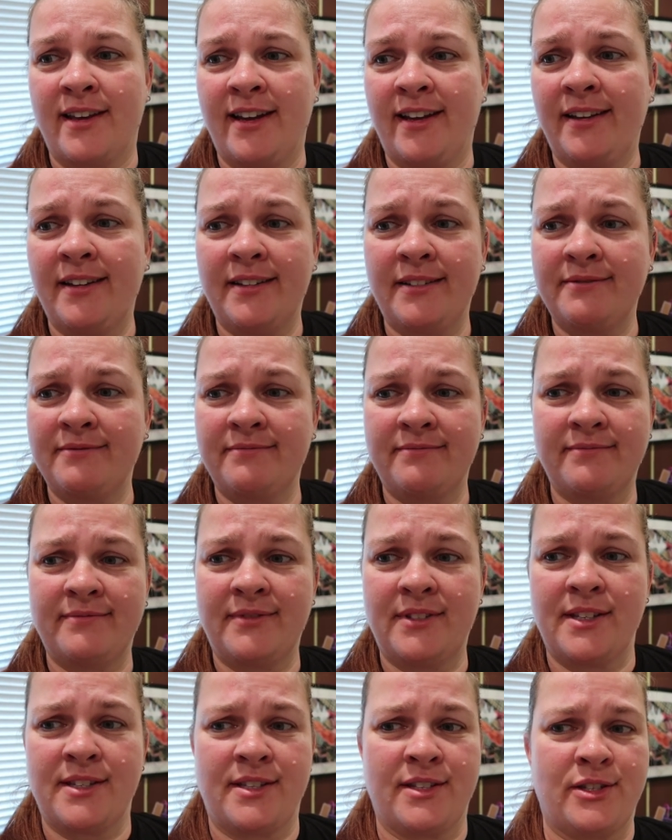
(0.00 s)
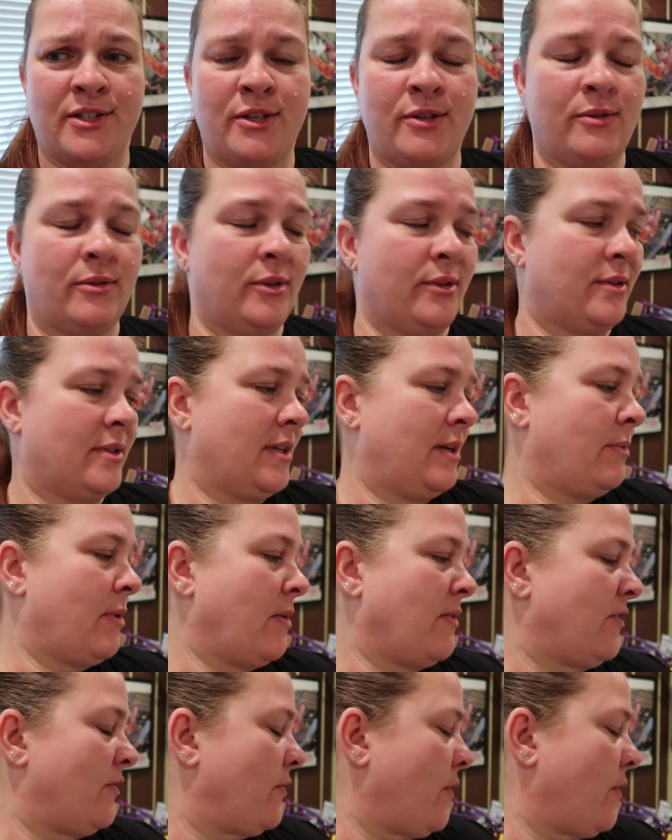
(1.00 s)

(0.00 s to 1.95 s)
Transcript: Like, this is too loosely wo